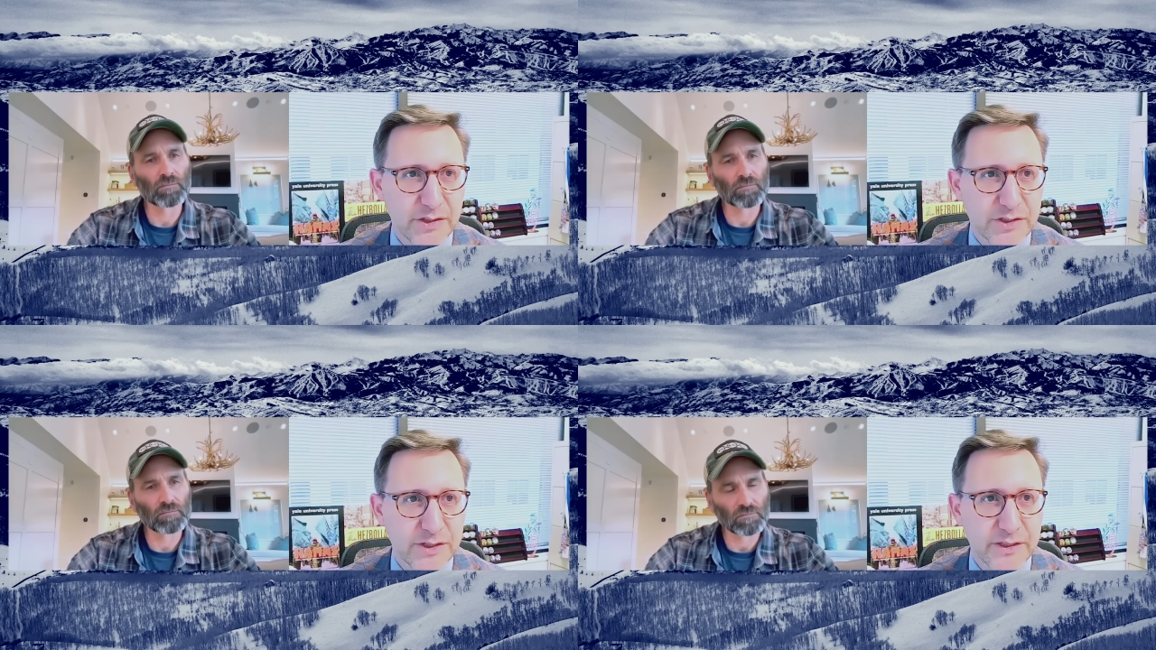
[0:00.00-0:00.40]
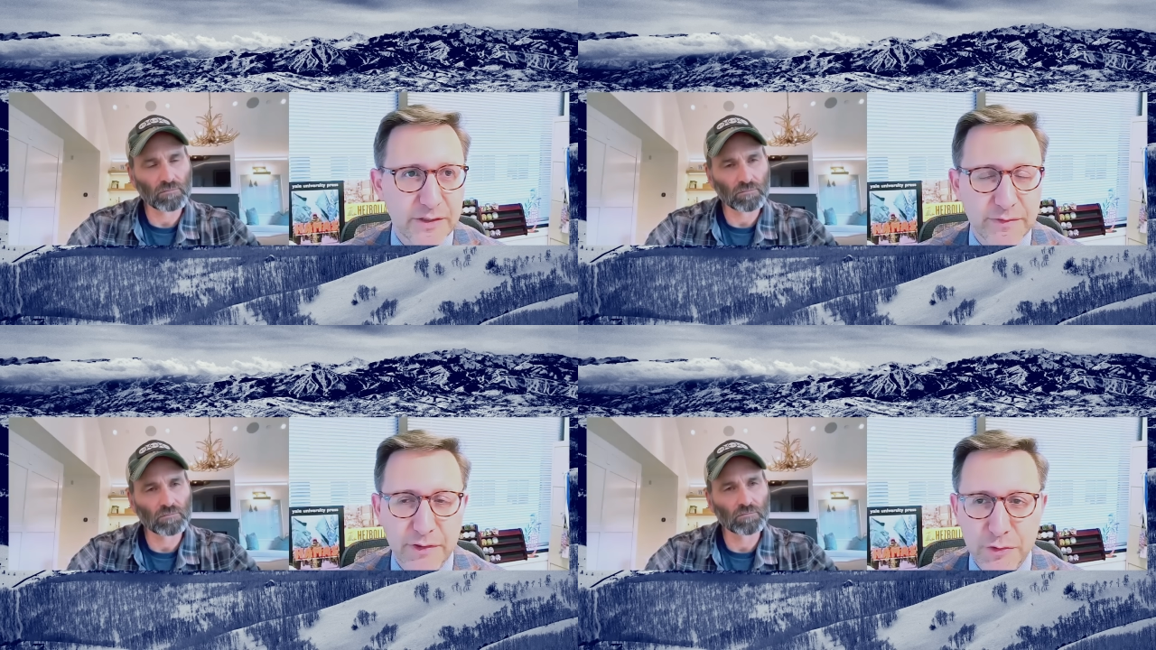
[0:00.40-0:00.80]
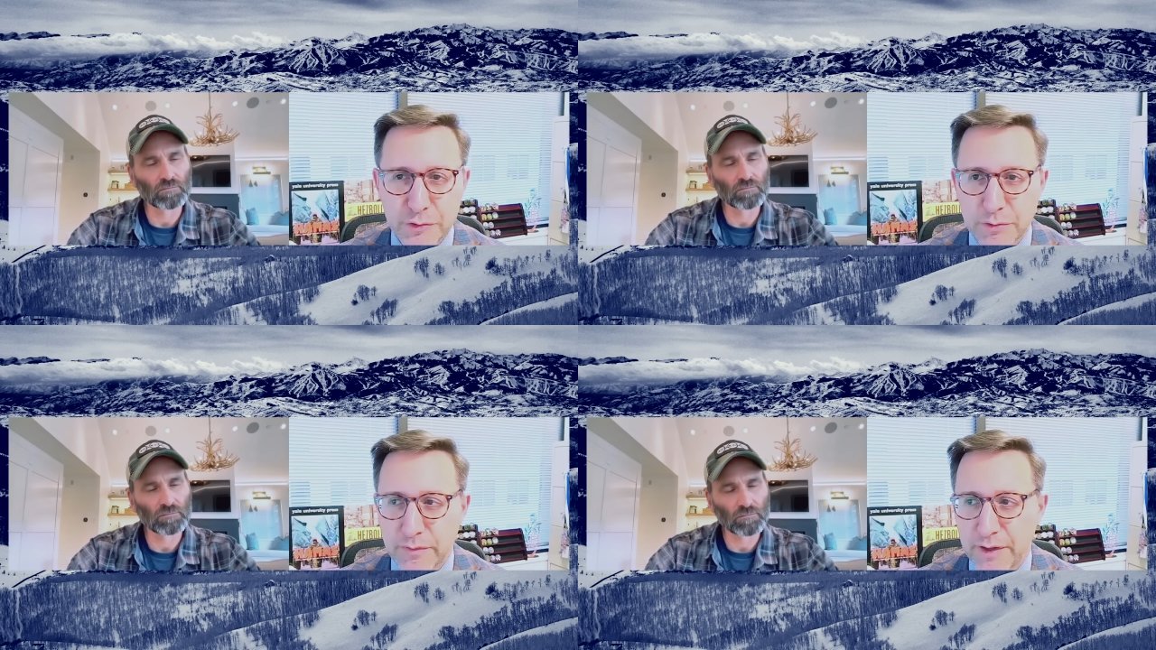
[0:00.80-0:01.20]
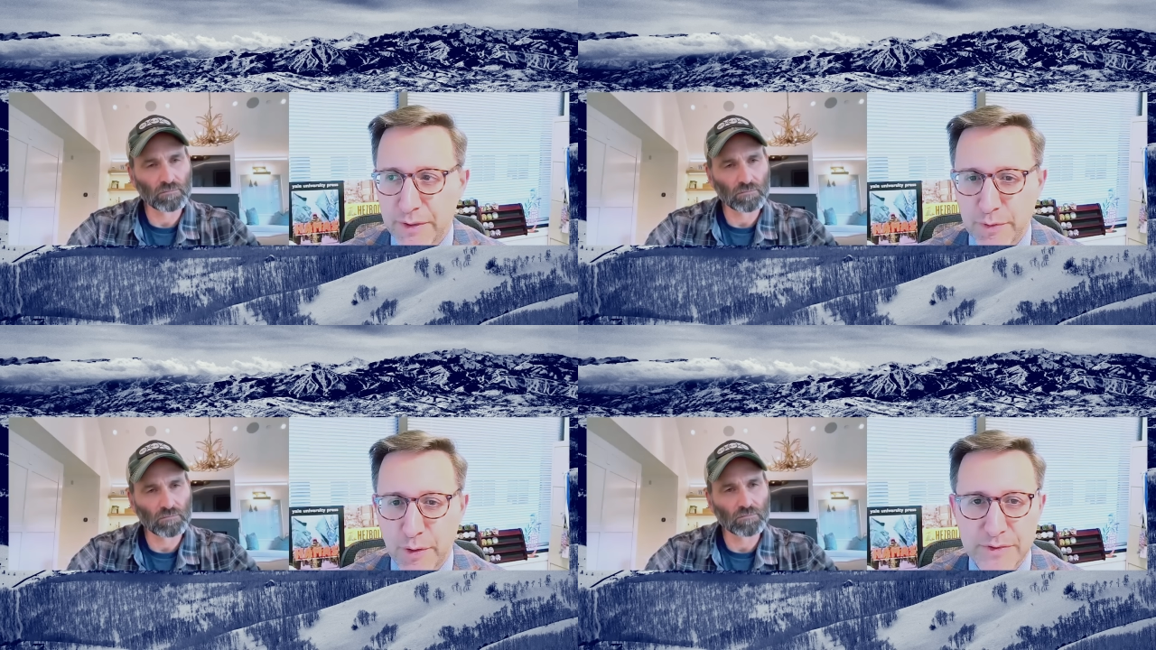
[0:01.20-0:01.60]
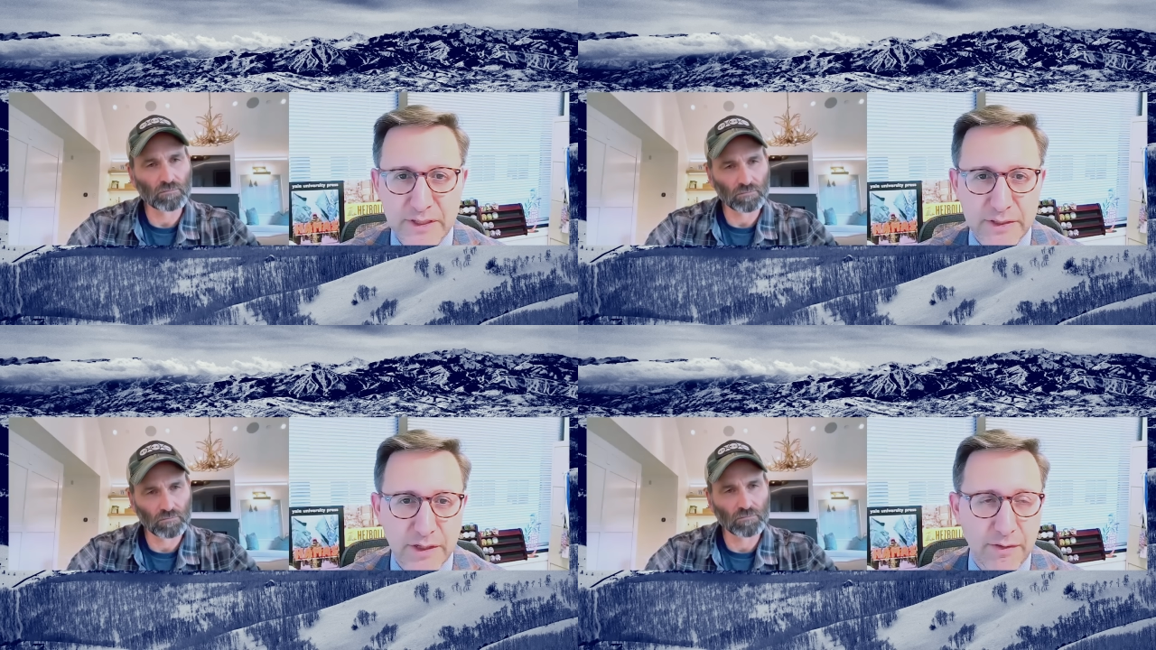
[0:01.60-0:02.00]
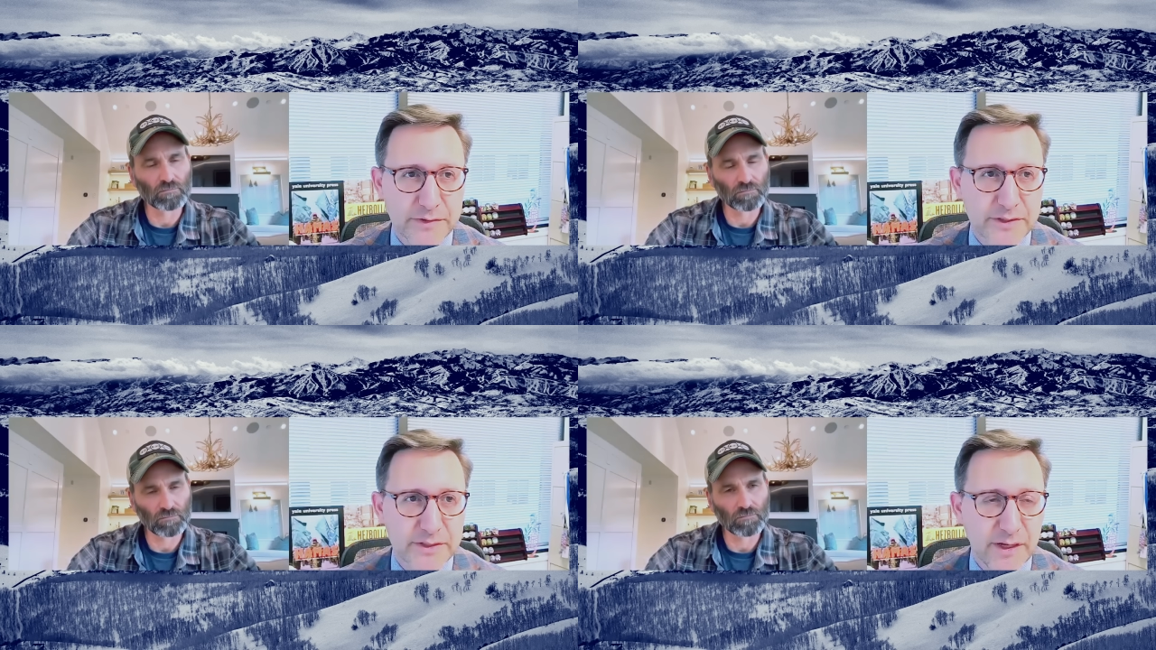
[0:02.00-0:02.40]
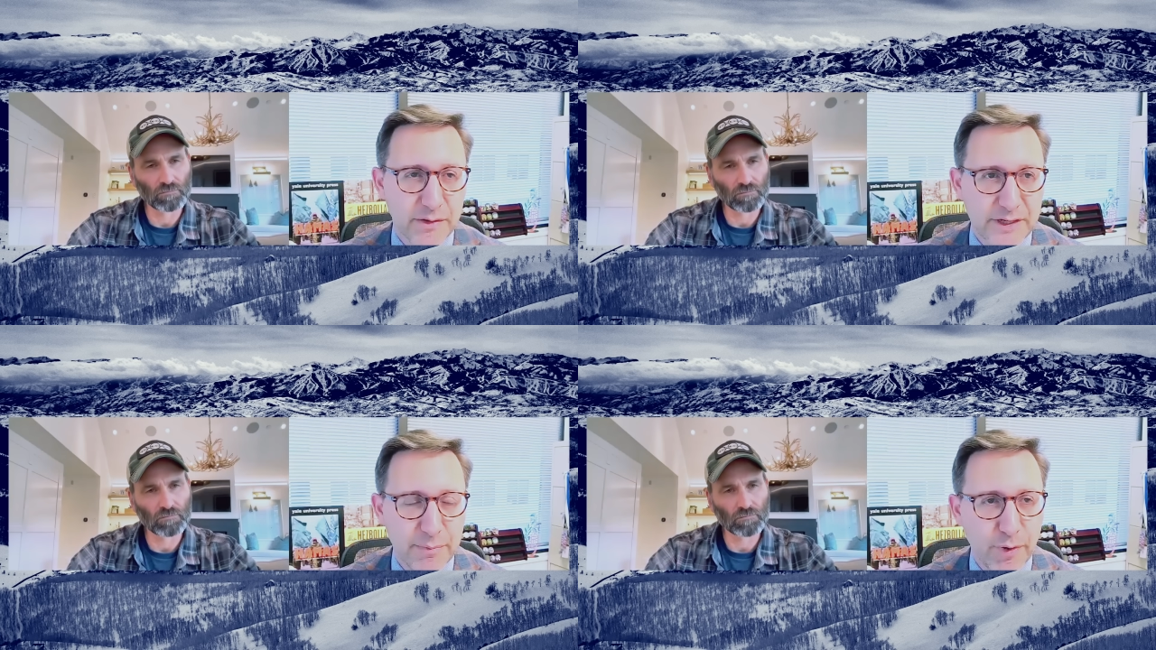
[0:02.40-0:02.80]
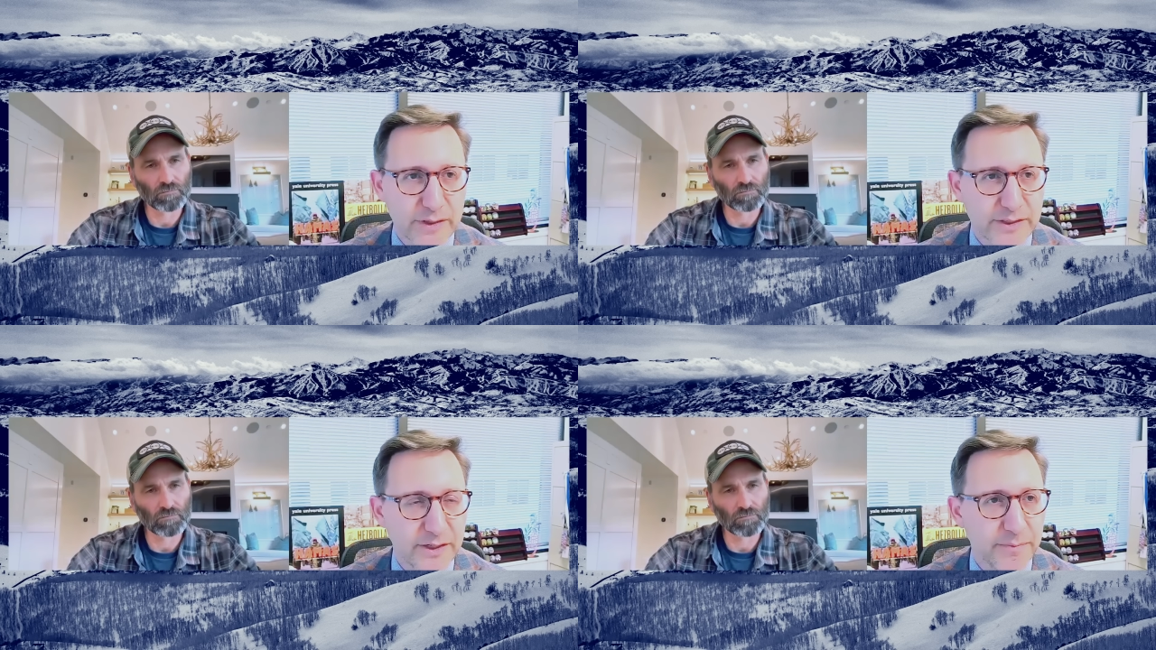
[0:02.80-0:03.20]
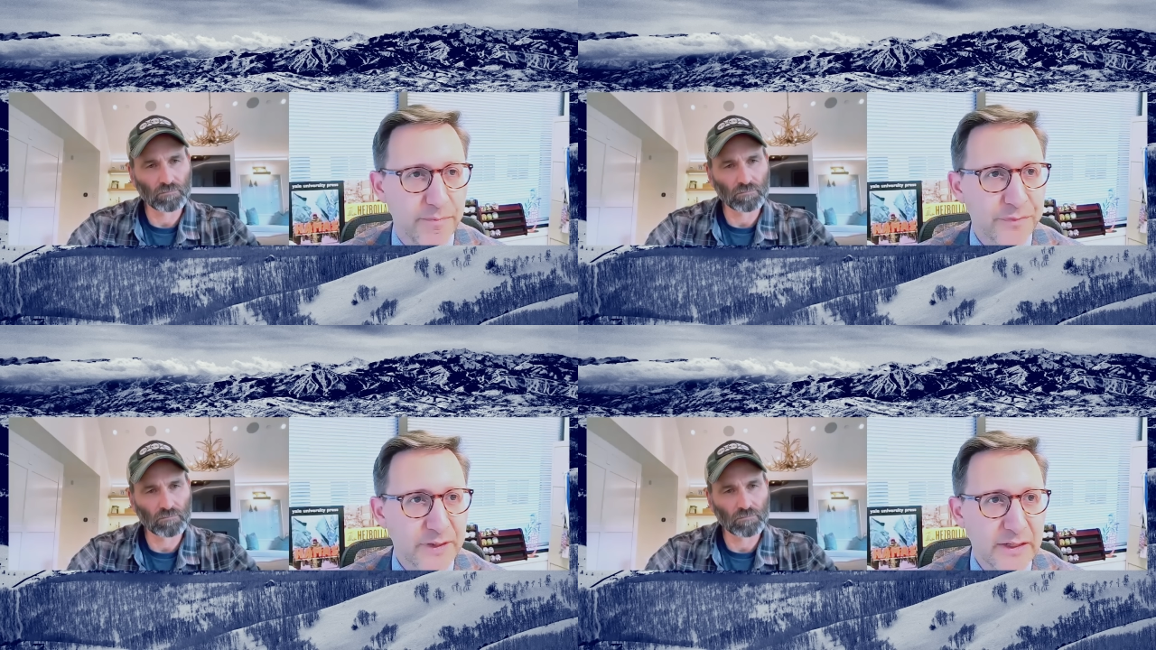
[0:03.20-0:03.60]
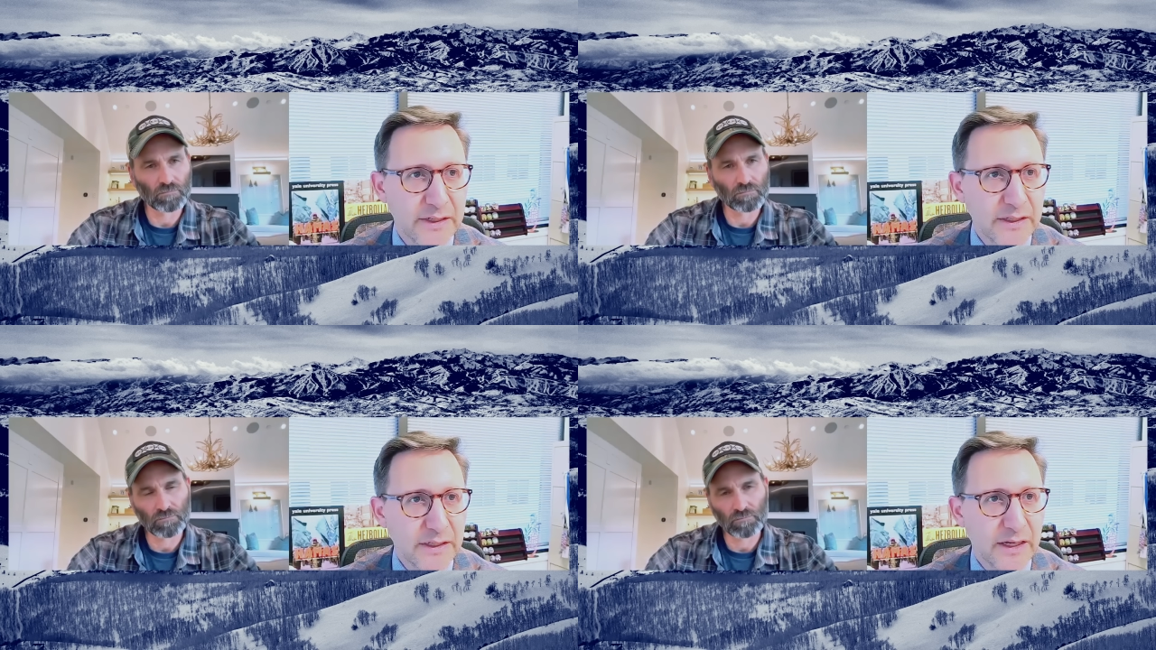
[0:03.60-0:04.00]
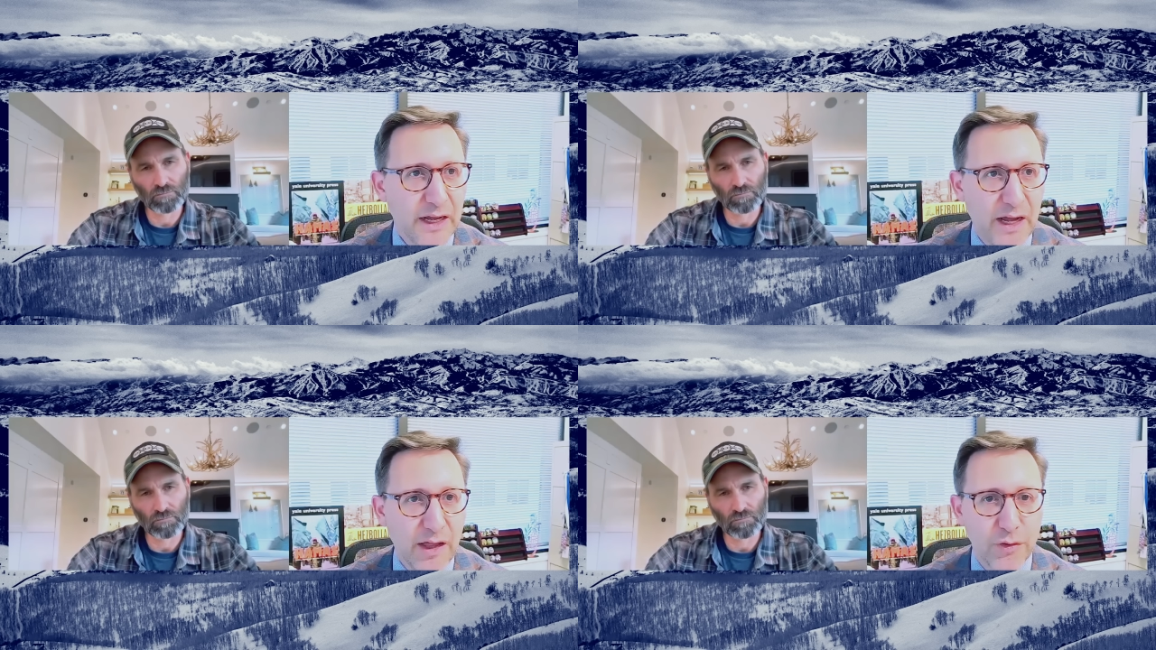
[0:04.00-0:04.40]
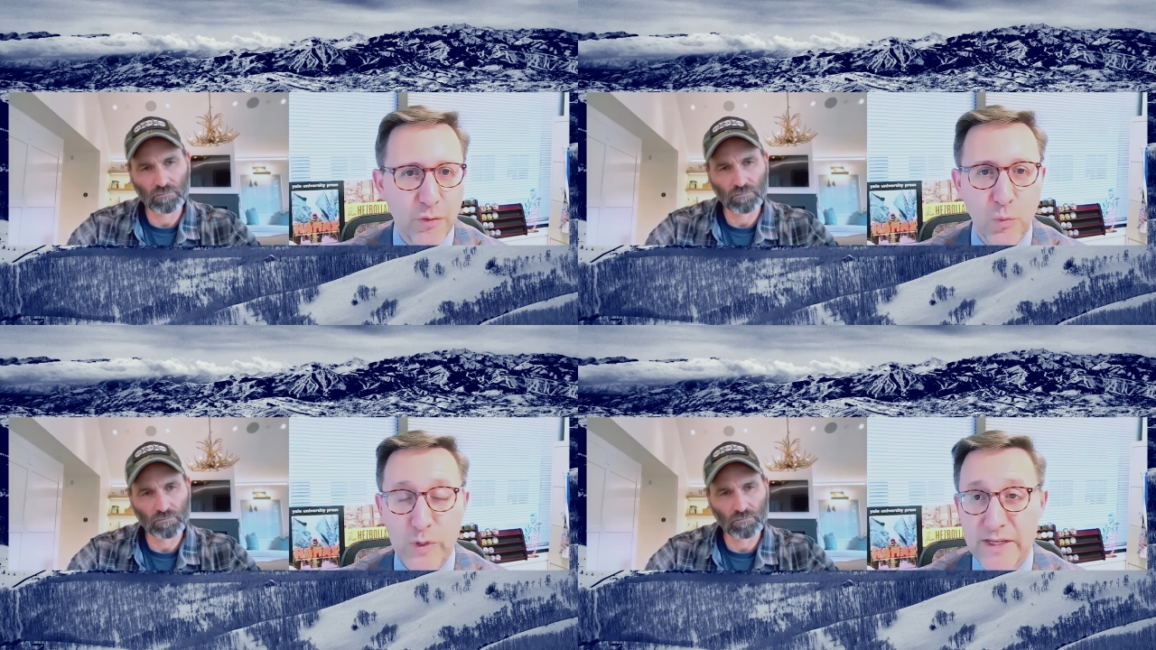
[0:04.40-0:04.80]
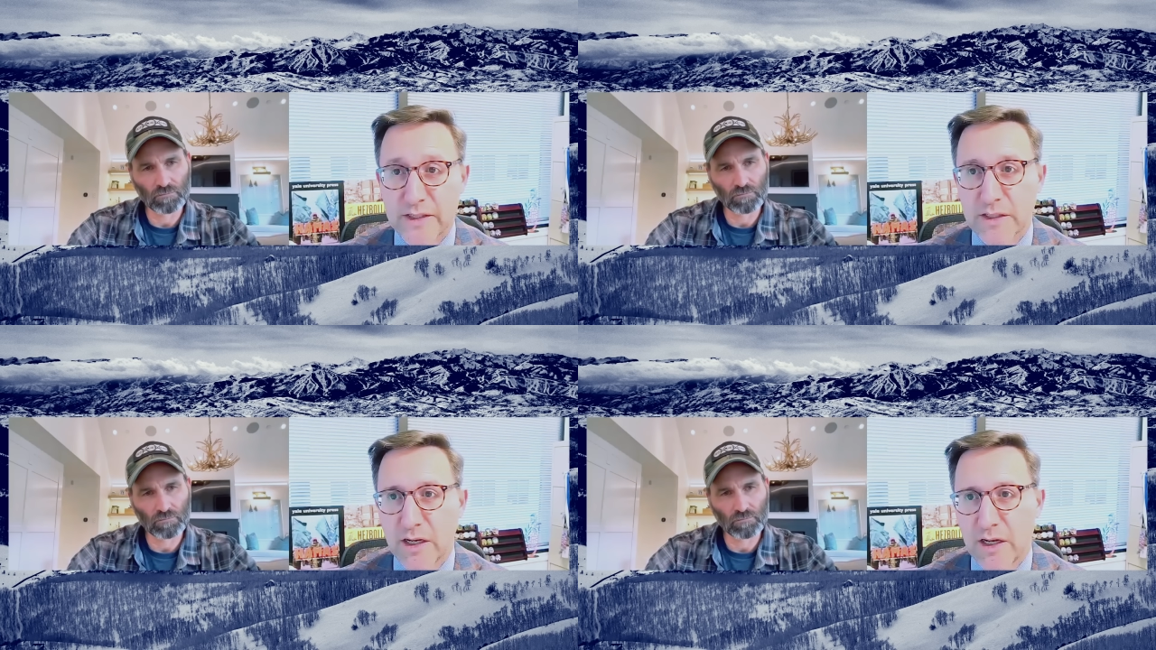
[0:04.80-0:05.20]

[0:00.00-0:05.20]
Speaker 1: PhD at the Fletcher School of Law and Diplomacy at Tufts outside Boston uh, the week